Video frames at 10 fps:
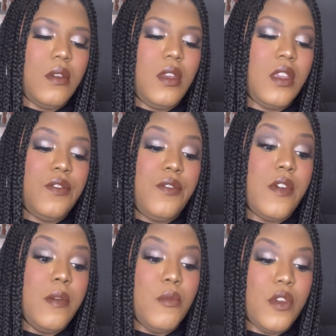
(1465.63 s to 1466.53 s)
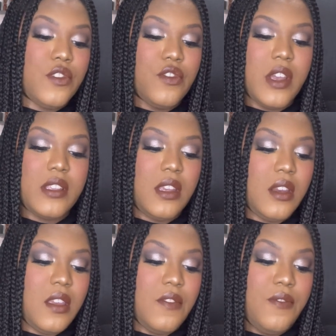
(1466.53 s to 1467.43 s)
It's very
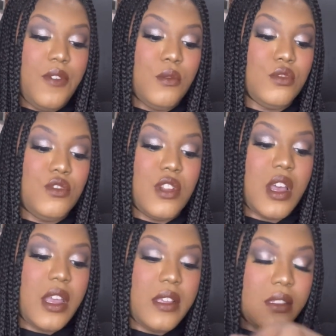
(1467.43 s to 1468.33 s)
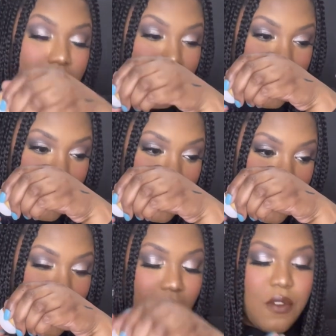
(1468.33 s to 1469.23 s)
moisturizing. It feels nice.
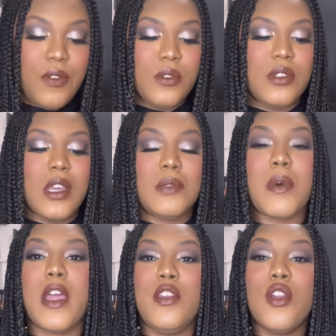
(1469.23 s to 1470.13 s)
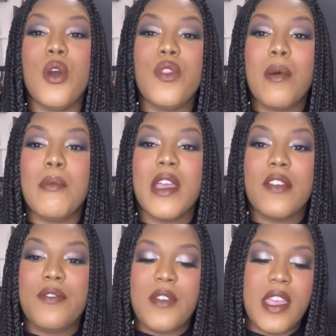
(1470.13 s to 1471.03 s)
It feels nice, but I know that my
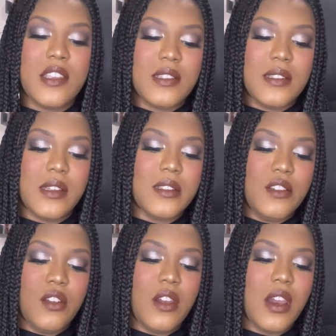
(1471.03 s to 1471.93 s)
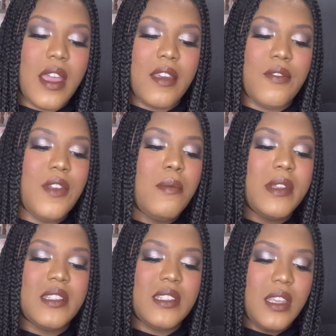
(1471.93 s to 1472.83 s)
face does not like
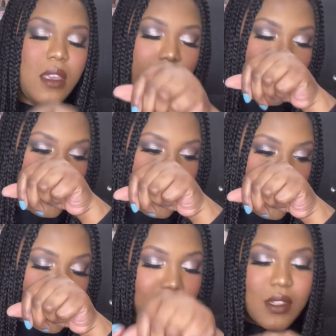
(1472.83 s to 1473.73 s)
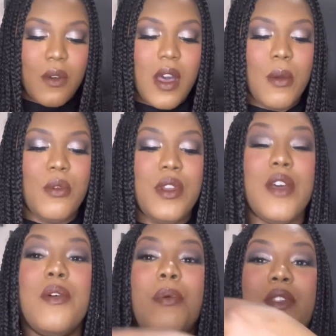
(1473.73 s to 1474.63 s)
vitamin C. So I will
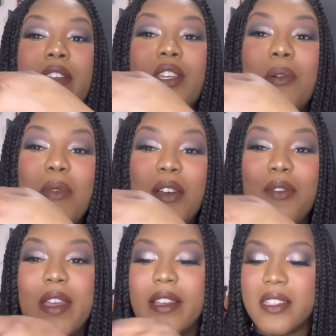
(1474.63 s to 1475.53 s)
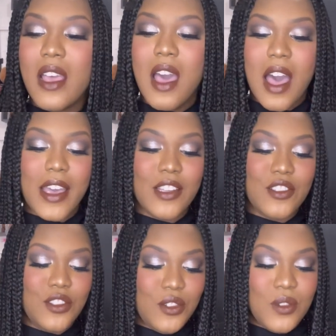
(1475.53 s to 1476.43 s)
never put this on my face. I could
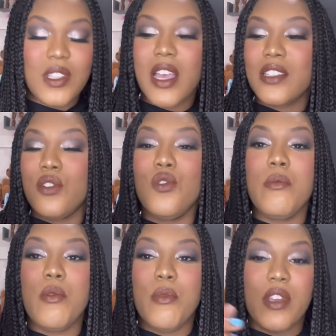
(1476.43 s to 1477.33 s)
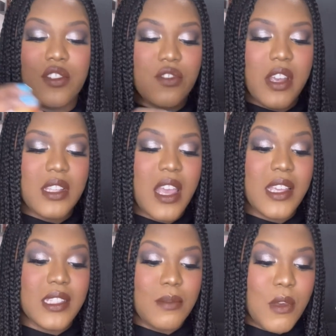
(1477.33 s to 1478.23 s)
just use it as a normal moisturizer.
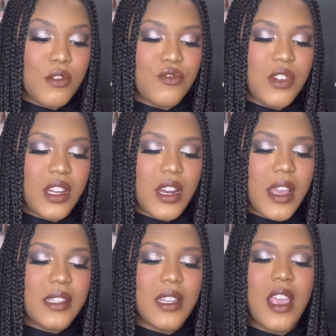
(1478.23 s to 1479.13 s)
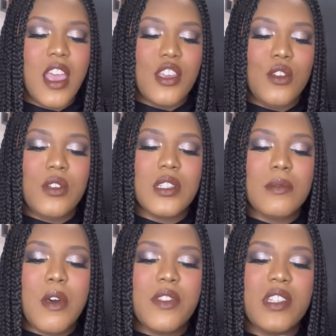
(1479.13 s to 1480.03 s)
It smells really nice. You can
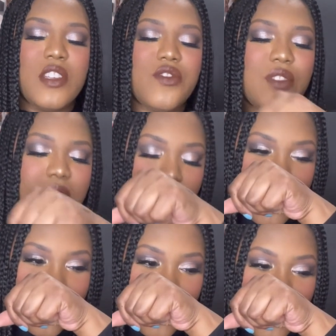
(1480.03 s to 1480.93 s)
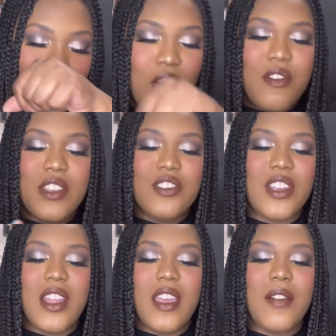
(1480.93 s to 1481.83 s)
smell the citrusy orange
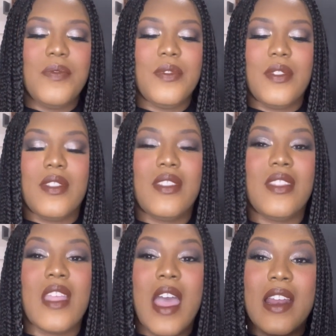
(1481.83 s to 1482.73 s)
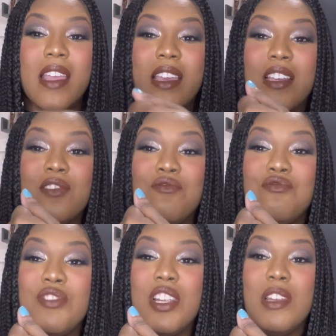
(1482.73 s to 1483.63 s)
in it and it is
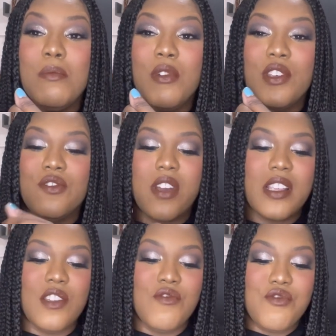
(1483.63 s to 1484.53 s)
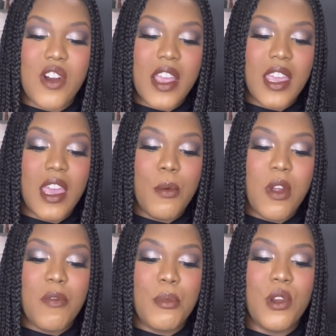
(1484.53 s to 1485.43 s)
really moisturizing right here
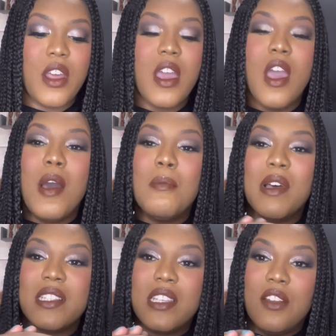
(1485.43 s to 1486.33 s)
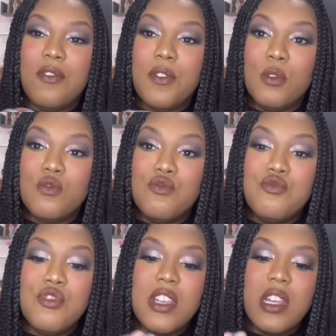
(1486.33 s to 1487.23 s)
where i've pulled it my skin feels
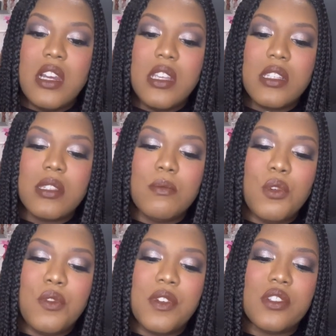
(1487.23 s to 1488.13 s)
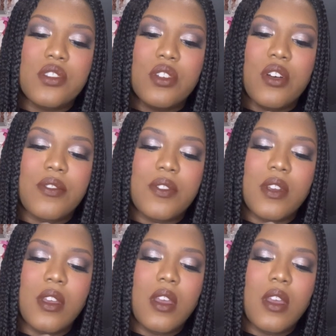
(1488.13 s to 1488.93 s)
really smooth and soft